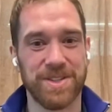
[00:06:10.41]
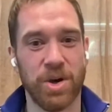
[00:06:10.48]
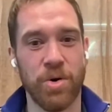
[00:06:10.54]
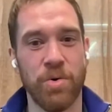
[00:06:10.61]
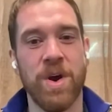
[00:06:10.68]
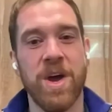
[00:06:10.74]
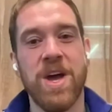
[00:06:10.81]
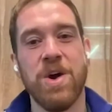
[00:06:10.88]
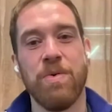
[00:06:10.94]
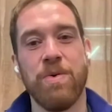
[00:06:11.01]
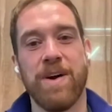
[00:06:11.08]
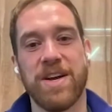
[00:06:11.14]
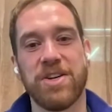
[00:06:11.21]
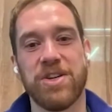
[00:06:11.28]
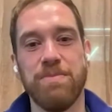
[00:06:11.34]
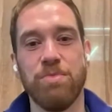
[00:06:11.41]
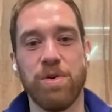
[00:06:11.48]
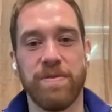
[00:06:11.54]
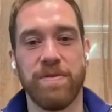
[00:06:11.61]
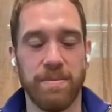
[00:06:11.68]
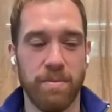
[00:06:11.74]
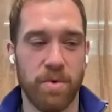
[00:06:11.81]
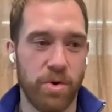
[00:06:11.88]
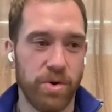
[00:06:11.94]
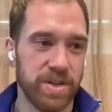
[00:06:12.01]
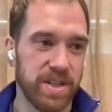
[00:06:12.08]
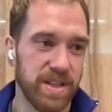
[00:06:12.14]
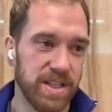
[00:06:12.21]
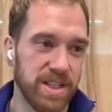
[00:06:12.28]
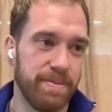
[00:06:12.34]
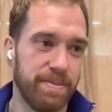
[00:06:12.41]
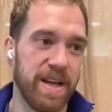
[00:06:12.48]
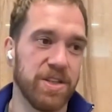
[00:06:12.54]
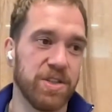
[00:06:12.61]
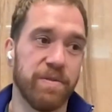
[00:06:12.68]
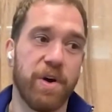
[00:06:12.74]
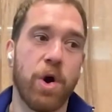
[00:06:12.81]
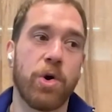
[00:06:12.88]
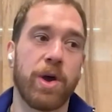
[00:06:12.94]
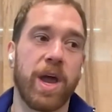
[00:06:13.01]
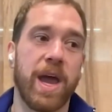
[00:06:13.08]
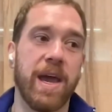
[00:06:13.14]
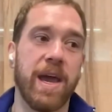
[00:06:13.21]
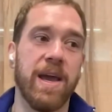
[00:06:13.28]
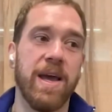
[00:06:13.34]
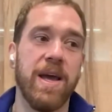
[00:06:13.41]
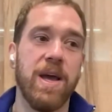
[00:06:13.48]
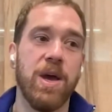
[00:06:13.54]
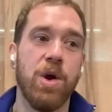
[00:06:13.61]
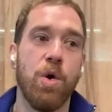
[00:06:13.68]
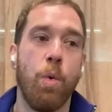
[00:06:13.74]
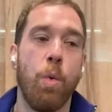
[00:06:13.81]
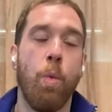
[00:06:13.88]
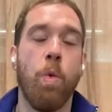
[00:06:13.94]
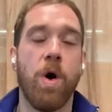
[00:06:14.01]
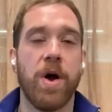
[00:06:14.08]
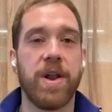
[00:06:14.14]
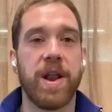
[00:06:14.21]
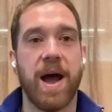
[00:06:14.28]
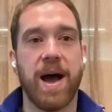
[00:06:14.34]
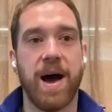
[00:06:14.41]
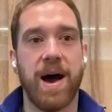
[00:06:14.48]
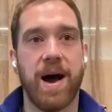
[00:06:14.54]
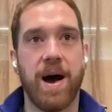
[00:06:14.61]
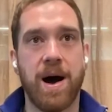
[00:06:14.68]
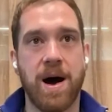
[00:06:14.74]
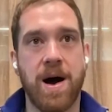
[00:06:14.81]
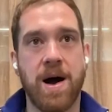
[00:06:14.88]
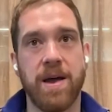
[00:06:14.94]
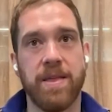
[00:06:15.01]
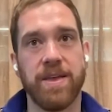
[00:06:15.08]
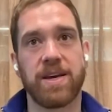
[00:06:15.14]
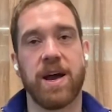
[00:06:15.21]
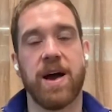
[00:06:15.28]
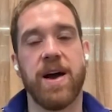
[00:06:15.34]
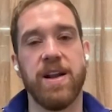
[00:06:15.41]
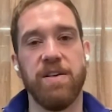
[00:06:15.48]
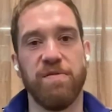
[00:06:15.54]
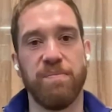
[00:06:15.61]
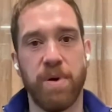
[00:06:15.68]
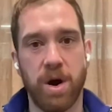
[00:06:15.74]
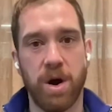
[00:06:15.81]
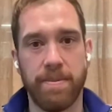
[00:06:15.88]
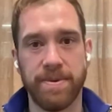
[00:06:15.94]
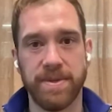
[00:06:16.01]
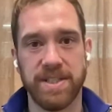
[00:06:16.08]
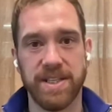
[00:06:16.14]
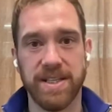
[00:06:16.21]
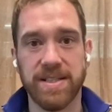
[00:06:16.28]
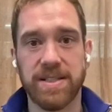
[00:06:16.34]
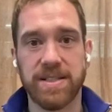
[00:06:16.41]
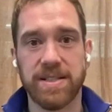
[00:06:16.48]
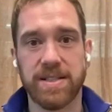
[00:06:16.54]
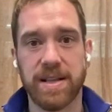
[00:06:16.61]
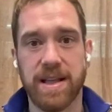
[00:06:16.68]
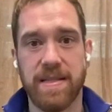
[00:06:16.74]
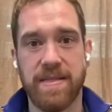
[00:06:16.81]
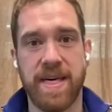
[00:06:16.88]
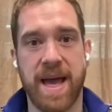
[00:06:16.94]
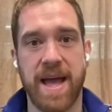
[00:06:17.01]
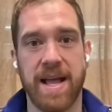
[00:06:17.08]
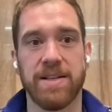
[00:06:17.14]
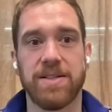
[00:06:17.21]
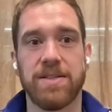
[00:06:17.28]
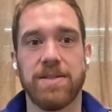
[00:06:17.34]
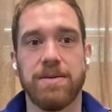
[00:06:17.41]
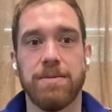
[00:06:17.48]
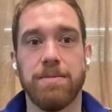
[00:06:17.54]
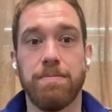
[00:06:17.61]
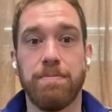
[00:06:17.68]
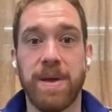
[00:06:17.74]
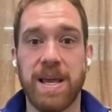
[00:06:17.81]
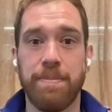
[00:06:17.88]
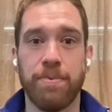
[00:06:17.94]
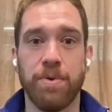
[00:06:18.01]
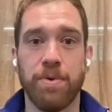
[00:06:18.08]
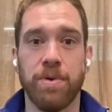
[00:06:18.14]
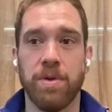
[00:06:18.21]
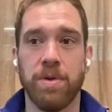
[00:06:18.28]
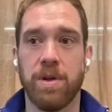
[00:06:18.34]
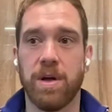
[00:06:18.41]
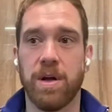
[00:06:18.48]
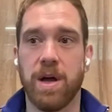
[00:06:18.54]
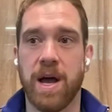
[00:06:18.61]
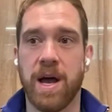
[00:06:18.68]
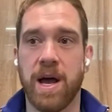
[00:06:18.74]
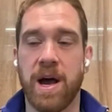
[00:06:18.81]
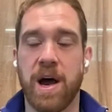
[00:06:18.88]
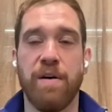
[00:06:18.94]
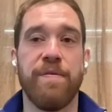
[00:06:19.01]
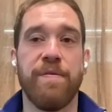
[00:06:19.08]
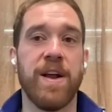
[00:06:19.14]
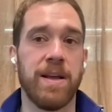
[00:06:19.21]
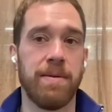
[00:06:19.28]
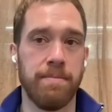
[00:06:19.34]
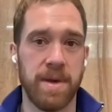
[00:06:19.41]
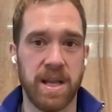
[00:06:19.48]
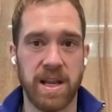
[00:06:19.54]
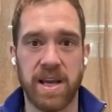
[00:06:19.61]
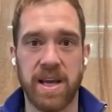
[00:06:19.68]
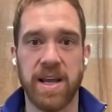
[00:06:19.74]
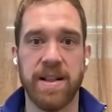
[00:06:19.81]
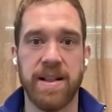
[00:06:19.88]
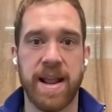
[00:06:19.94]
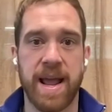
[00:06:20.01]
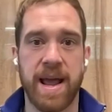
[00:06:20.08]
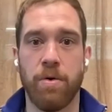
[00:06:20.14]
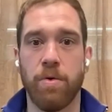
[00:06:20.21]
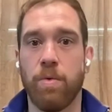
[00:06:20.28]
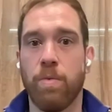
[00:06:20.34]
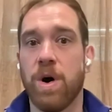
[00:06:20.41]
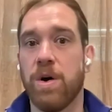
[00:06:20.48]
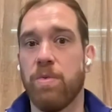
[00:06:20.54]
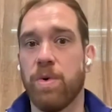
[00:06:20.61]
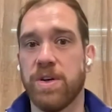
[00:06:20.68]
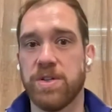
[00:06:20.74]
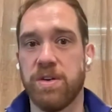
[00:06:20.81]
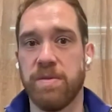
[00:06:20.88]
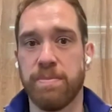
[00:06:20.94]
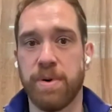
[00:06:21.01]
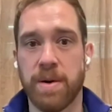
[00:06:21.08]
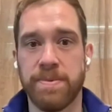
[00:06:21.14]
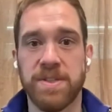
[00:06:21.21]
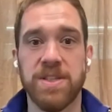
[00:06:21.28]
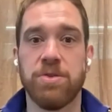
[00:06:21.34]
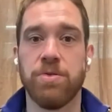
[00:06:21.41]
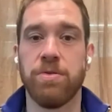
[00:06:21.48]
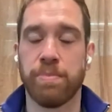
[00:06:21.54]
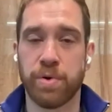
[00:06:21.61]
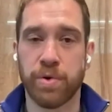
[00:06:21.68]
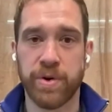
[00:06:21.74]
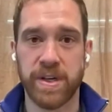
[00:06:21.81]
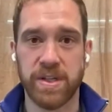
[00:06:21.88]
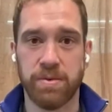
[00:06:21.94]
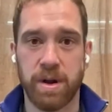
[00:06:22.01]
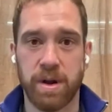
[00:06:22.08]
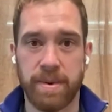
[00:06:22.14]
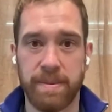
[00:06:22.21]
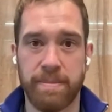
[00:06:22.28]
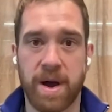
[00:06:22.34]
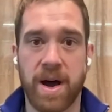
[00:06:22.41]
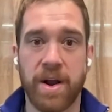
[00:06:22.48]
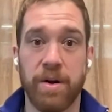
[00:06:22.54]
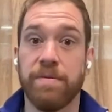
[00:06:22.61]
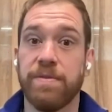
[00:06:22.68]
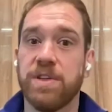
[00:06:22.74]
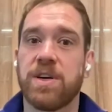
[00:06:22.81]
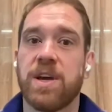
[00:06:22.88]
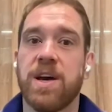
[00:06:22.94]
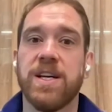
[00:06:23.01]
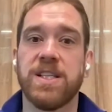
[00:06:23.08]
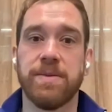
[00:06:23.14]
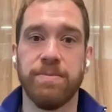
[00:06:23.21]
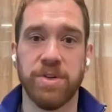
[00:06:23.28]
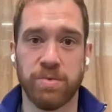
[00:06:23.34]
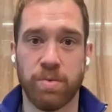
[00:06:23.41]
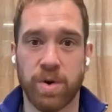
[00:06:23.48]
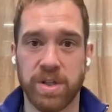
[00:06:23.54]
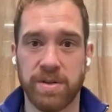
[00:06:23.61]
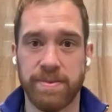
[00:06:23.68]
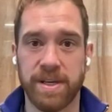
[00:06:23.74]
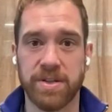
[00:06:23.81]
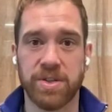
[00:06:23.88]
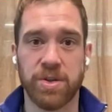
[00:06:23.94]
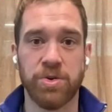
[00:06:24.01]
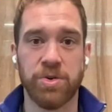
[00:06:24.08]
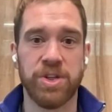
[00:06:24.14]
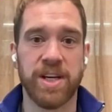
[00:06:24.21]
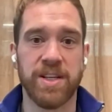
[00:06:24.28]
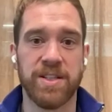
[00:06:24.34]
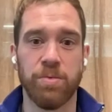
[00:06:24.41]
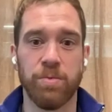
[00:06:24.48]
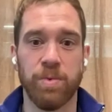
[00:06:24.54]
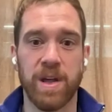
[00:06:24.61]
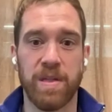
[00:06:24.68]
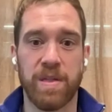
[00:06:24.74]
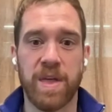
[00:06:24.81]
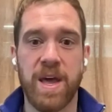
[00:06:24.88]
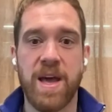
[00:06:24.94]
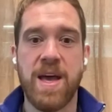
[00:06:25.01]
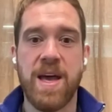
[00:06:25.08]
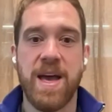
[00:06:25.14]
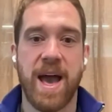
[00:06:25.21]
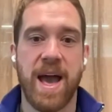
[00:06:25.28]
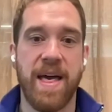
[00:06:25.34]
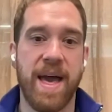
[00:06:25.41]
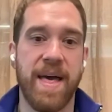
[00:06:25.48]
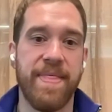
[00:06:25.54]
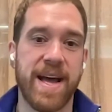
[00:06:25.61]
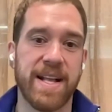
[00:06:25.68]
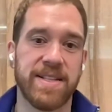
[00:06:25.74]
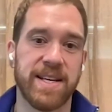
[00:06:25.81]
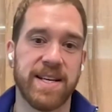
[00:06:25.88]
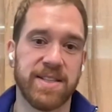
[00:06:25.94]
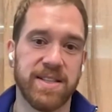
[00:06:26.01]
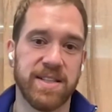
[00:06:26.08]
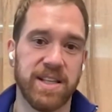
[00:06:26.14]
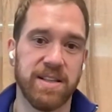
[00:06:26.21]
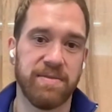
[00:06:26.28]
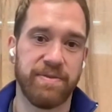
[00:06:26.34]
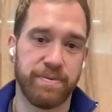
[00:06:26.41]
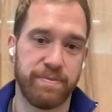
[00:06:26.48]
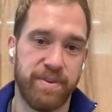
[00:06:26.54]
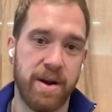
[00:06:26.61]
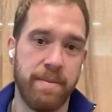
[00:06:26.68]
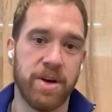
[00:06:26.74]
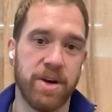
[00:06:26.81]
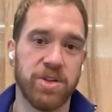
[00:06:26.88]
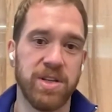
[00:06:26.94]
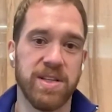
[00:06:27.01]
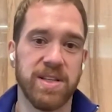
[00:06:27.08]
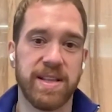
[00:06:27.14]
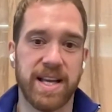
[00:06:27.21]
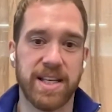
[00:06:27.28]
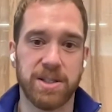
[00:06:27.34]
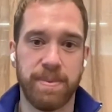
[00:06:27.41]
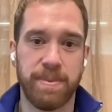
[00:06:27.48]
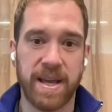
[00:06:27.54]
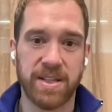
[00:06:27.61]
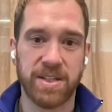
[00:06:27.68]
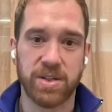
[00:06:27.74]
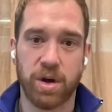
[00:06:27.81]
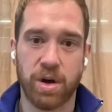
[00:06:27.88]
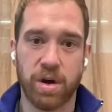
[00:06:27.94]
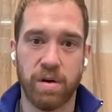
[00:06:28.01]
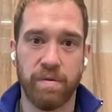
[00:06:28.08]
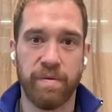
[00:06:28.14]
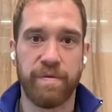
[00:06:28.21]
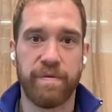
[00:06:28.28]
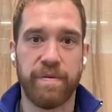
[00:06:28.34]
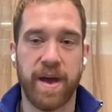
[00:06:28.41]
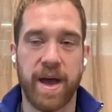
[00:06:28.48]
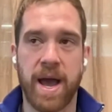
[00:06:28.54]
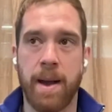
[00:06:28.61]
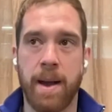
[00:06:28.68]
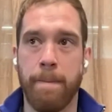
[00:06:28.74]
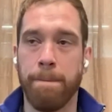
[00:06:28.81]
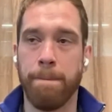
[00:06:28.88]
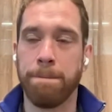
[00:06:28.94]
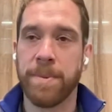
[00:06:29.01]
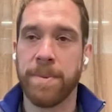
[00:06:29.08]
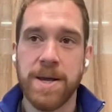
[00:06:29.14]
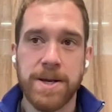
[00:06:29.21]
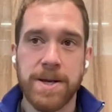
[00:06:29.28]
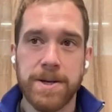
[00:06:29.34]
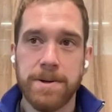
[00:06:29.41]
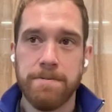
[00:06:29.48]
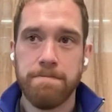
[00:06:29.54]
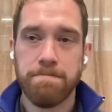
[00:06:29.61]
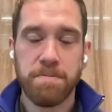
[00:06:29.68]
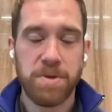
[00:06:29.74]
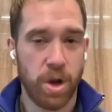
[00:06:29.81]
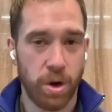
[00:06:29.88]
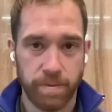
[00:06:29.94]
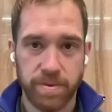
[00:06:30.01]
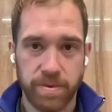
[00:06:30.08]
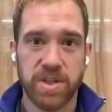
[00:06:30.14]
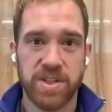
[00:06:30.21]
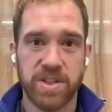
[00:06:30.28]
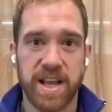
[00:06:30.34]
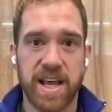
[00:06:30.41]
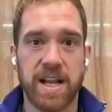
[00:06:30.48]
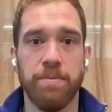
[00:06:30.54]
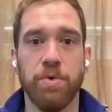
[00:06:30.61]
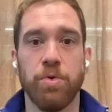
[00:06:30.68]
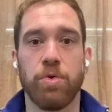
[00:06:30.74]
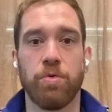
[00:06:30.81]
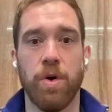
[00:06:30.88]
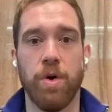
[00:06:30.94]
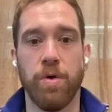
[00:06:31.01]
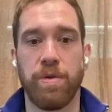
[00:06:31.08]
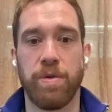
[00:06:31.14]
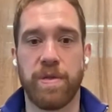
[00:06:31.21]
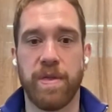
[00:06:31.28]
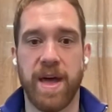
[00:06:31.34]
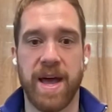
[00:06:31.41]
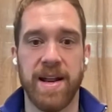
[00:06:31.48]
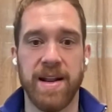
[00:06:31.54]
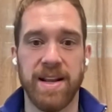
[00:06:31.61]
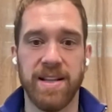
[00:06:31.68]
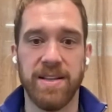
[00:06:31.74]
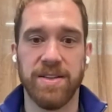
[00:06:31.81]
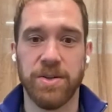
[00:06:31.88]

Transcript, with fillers: So we're actually moving more into this space of, okay, what are the kind of purposes that people uh, are finding meaning in now? What, what sort of purposes do employees want to be part of? Do customers want to be associated with? Uh, and that takes us in very much into that space of um, you know sustainable growth and mm-hmm.